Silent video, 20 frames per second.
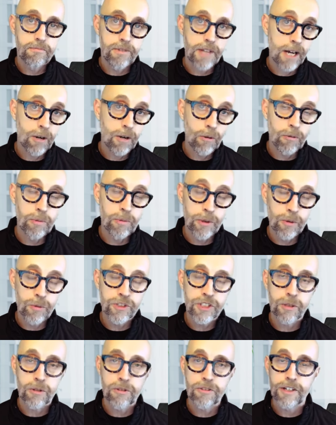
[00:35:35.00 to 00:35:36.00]
health but
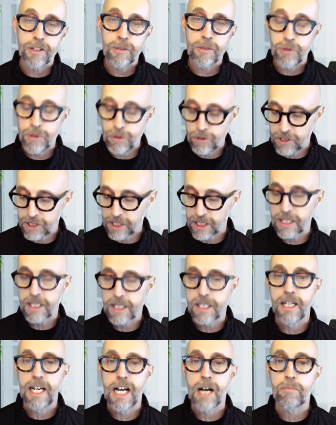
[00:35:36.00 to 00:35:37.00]
also therapeutic
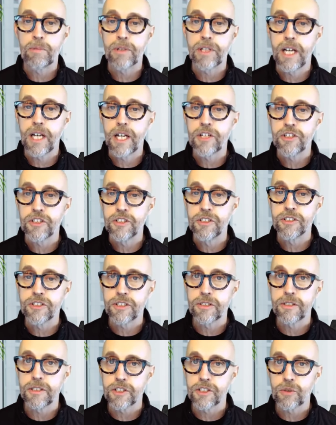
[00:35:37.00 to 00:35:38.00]
applications.
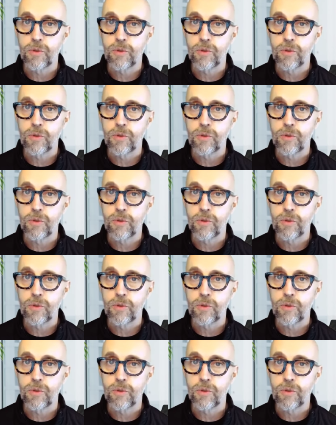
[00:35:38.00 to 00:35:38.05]
So that's